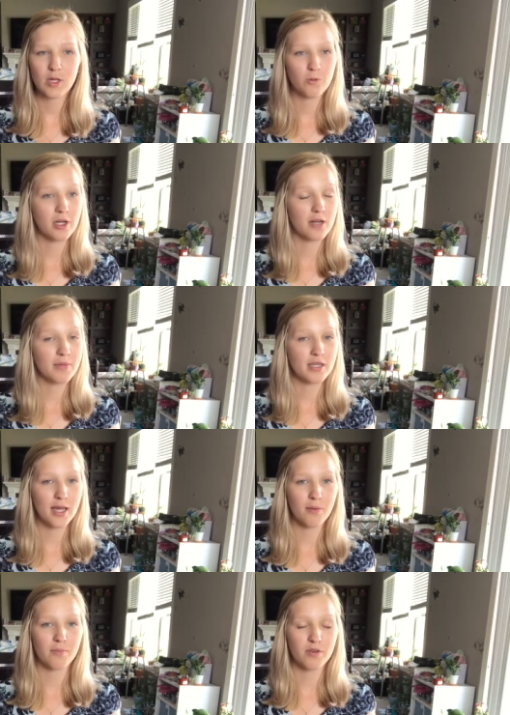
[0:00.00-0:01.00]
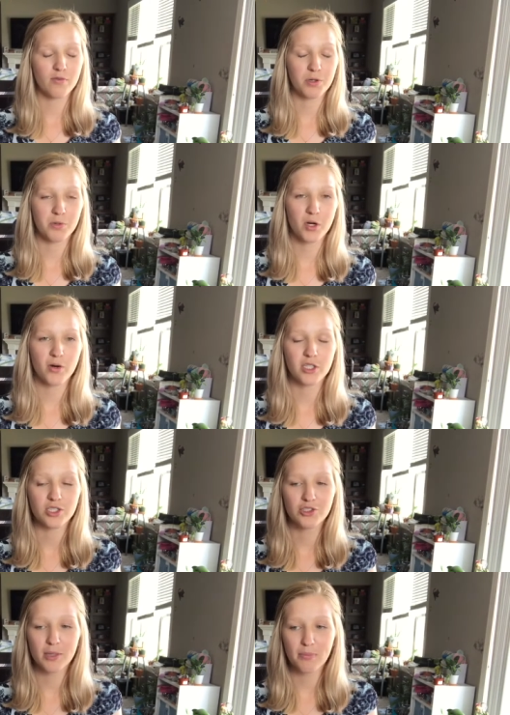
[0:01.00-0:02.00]
we're gonna make that before we go on our
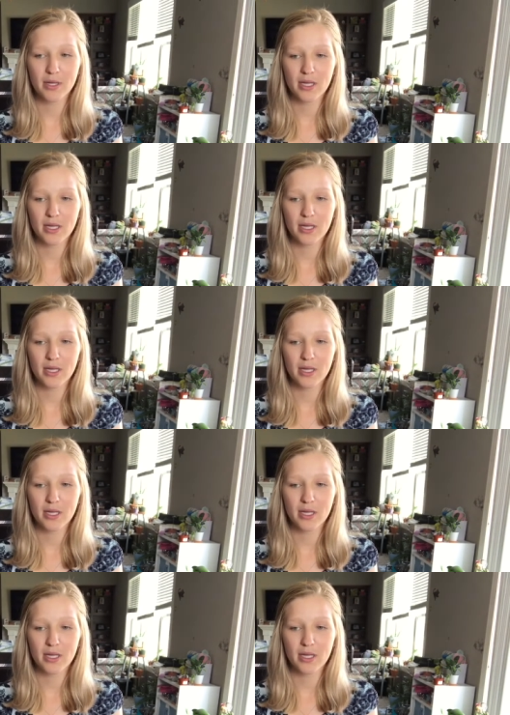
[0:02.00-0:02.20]
trip.